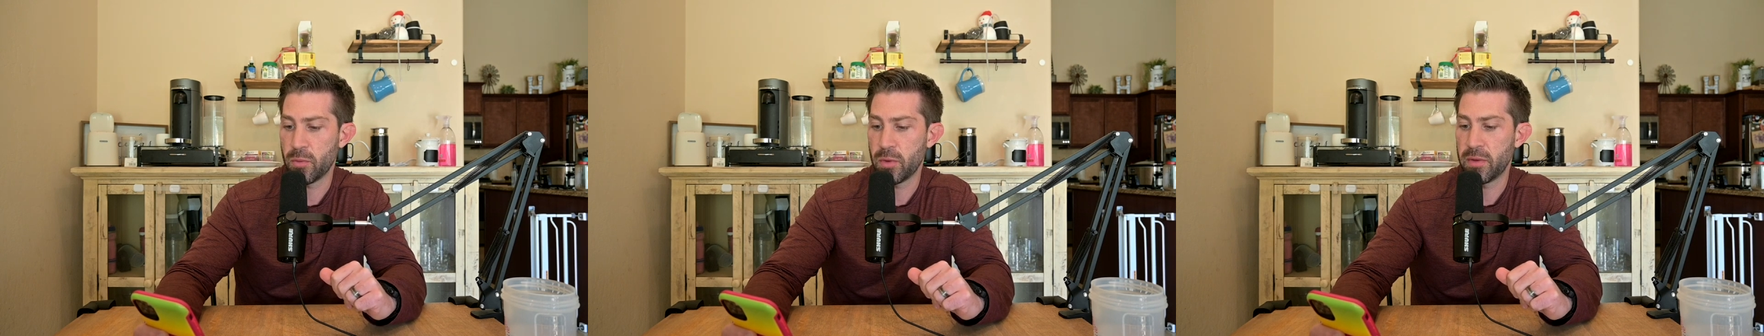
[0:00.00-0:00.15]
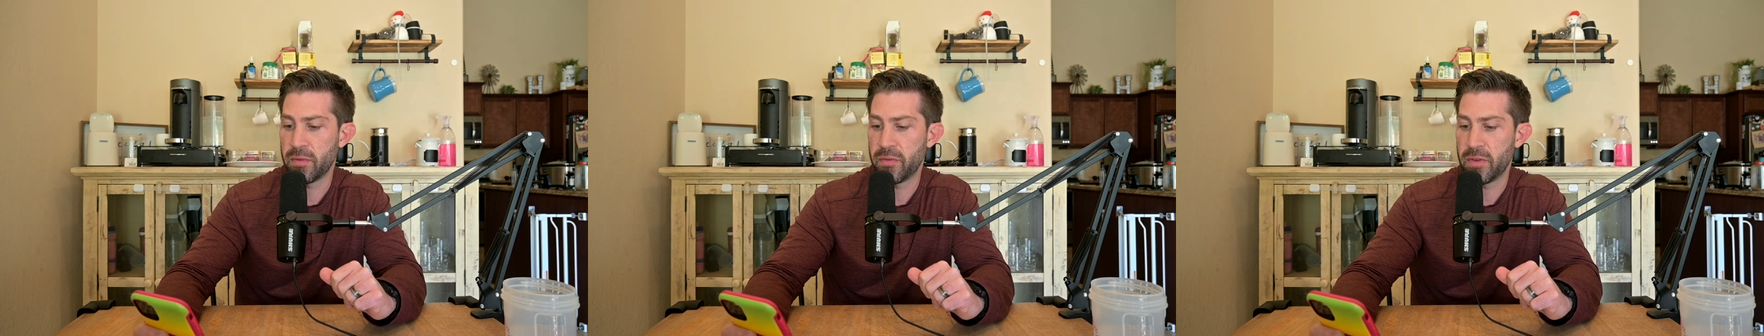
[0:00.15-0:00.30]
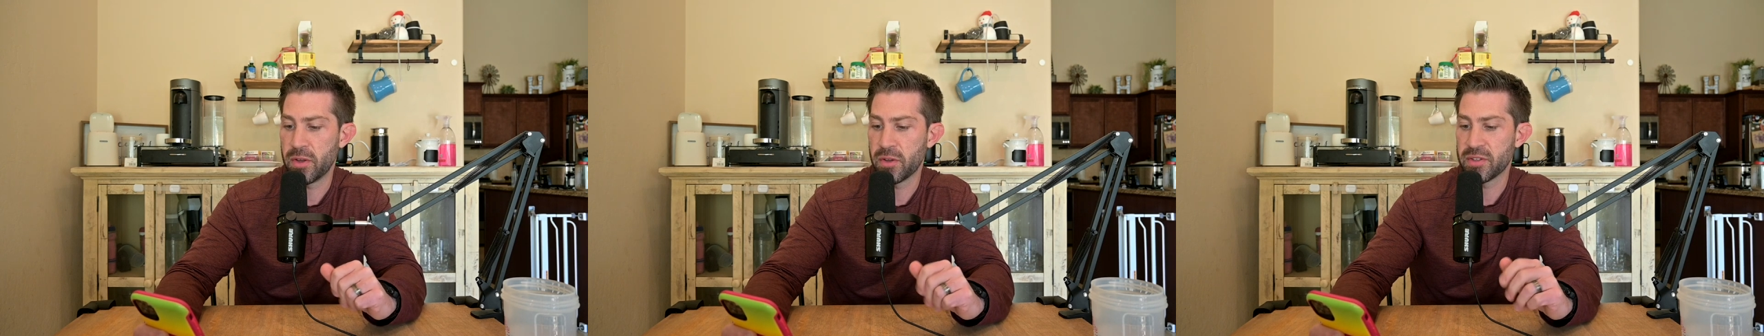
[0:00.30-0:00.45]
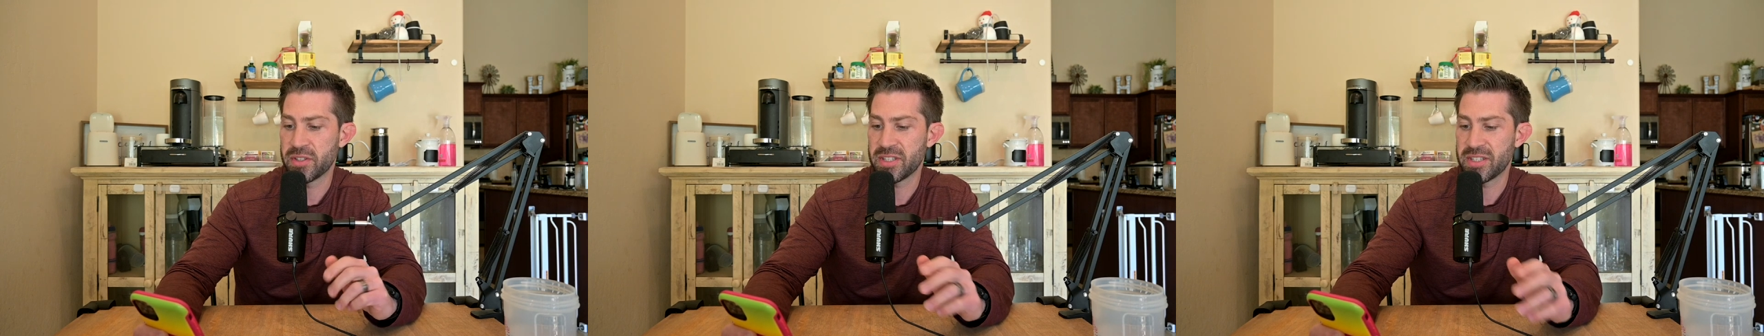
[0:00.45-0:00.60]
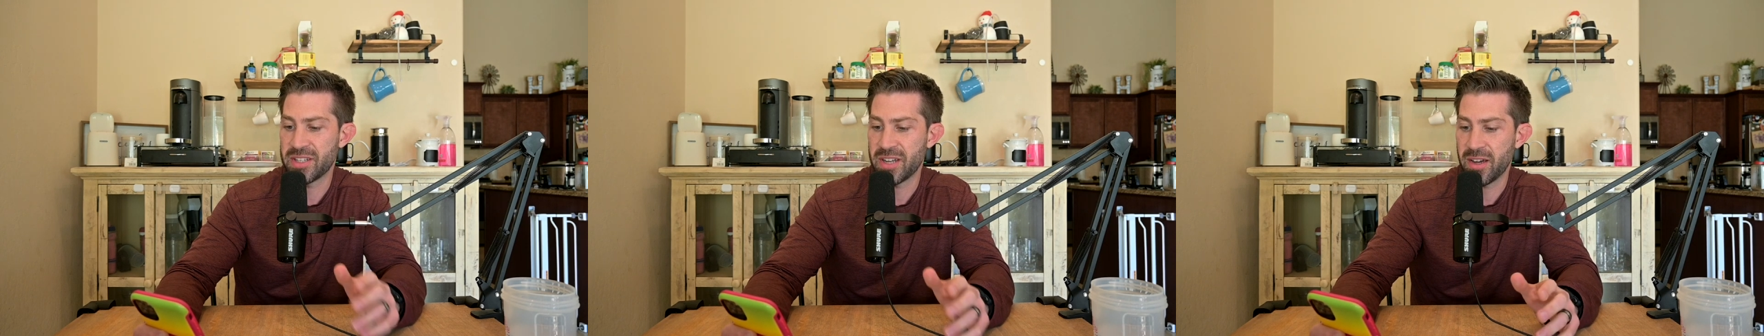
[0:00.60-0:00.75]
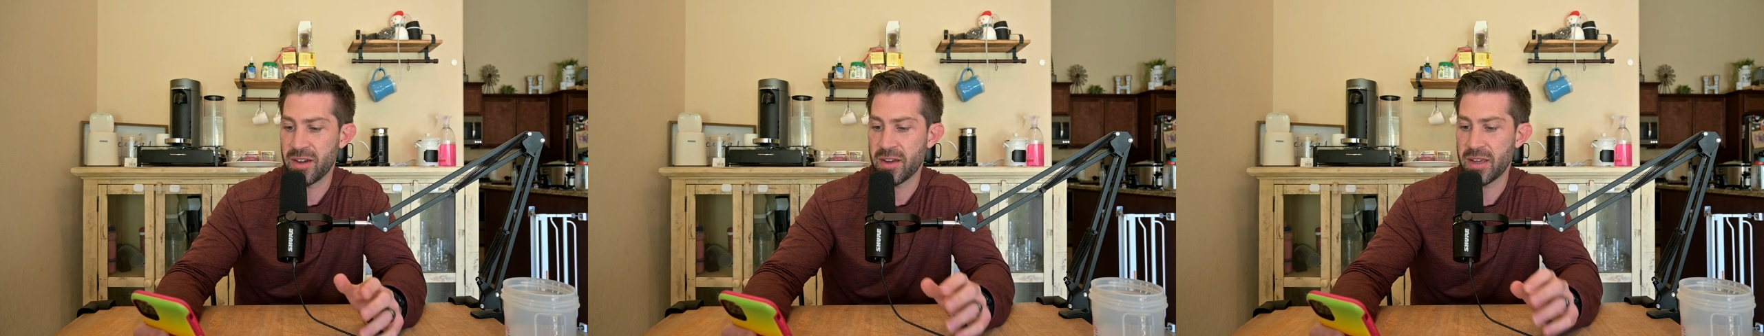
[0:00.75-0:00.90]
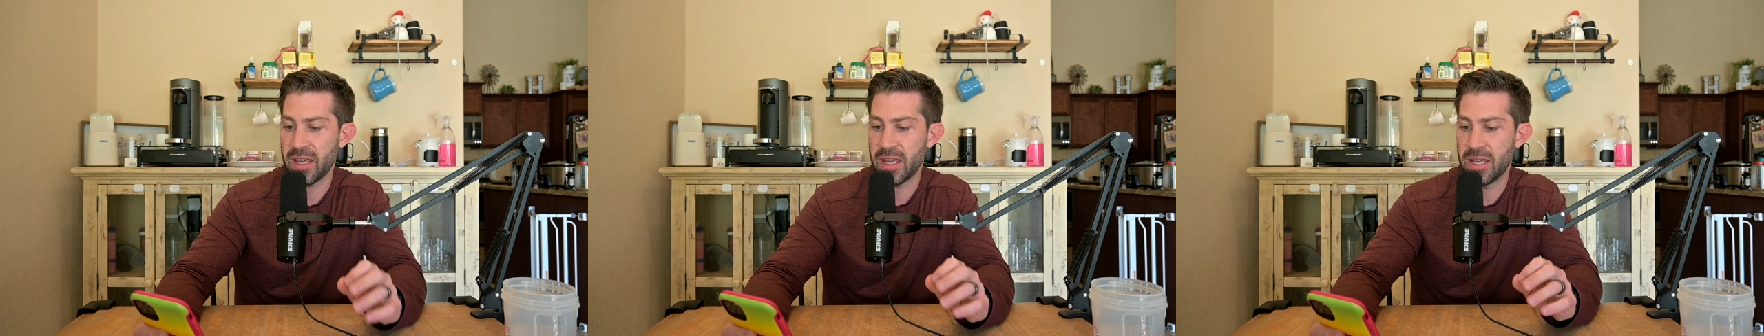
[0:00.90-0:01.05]
we feel
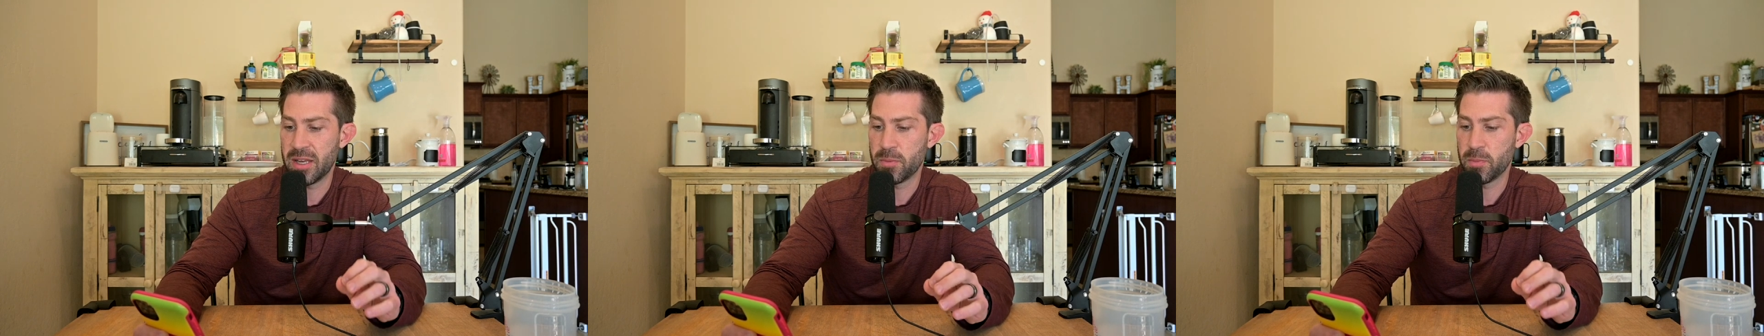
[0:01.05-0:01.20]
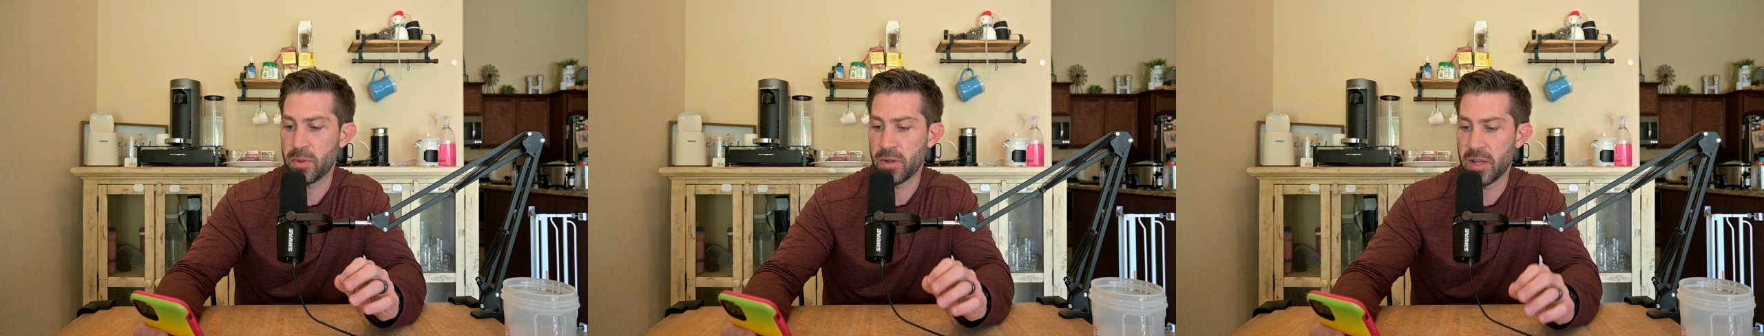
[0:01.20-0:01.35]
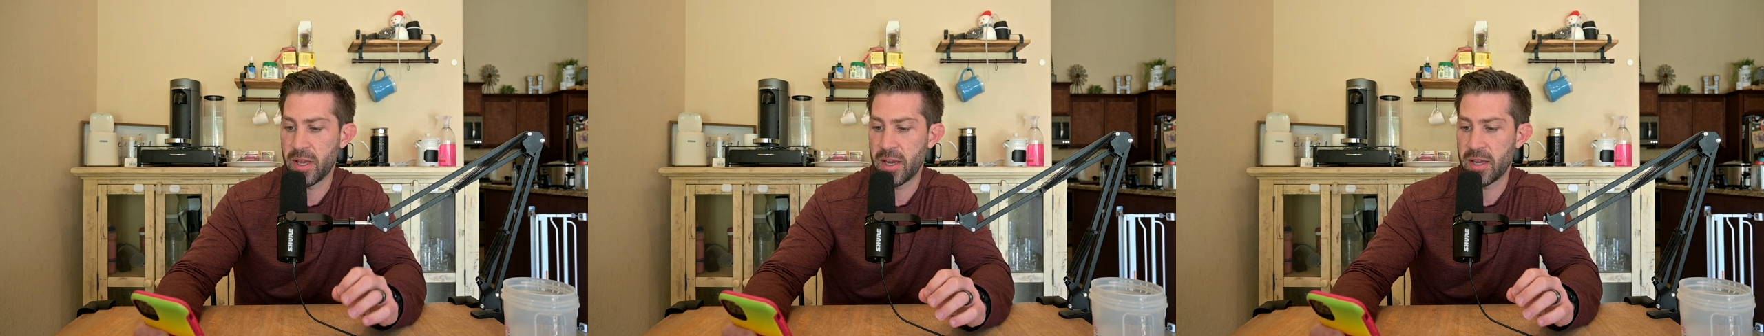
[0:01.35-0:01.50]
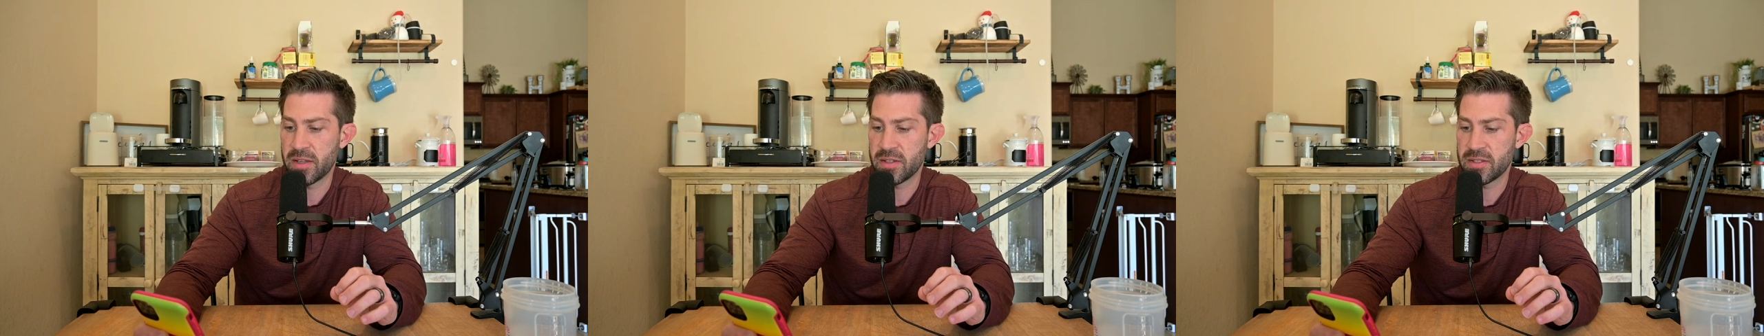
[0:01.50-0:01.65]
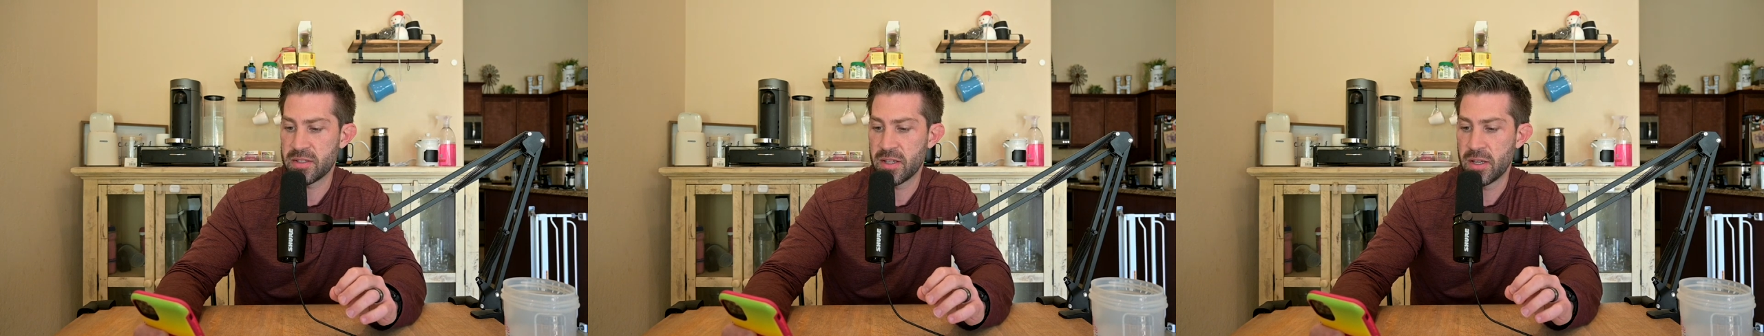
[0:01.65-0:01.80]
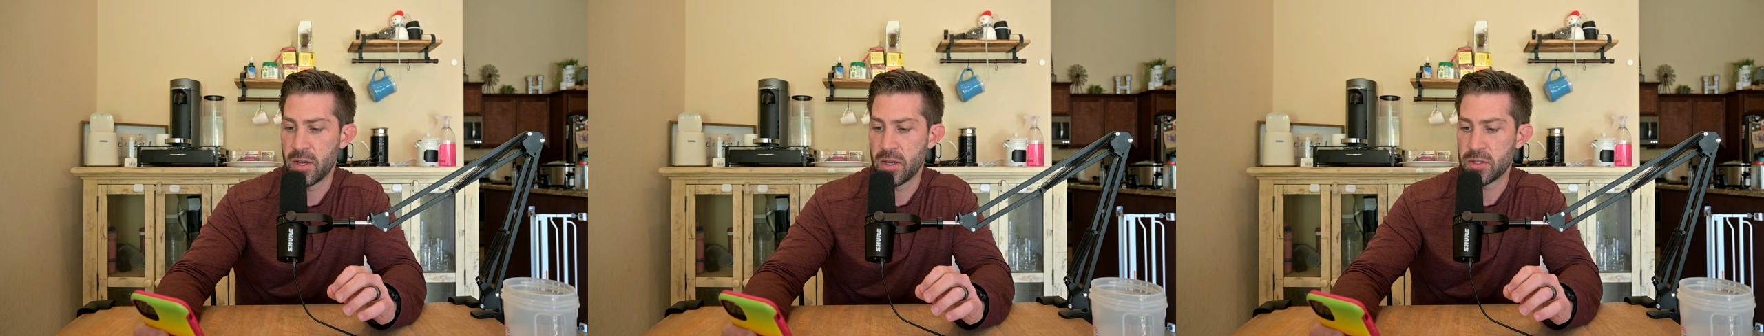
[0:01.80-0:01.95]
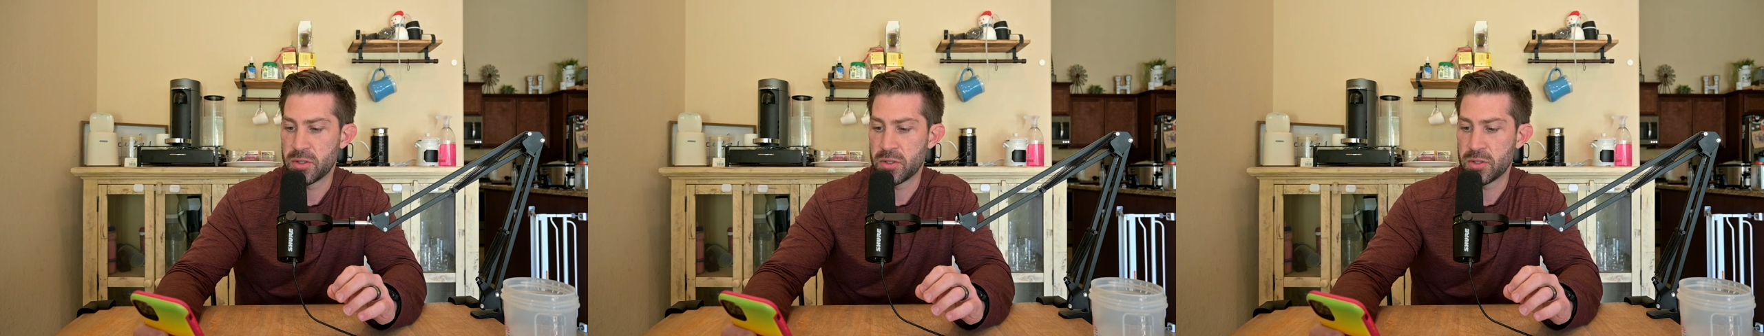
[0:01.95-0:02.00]
stuck in place,